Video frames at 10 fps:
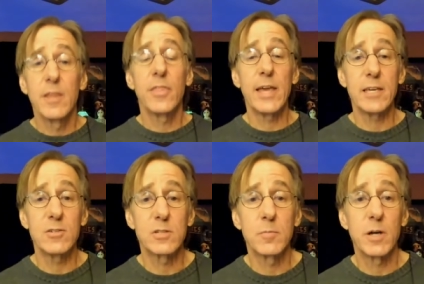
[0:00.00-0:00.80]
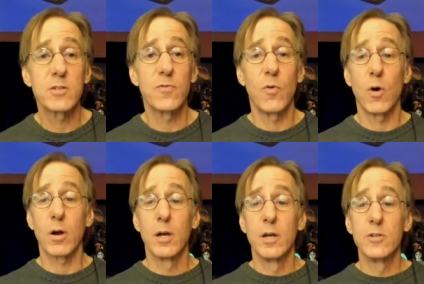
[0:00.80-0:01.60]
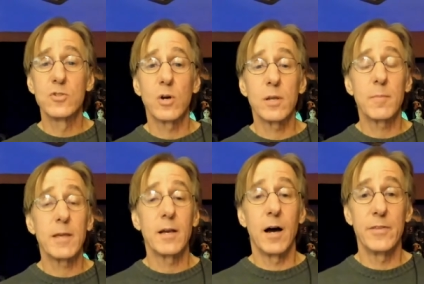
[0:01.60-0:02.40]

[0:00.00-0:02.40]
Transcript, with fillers: thank you so much for joining me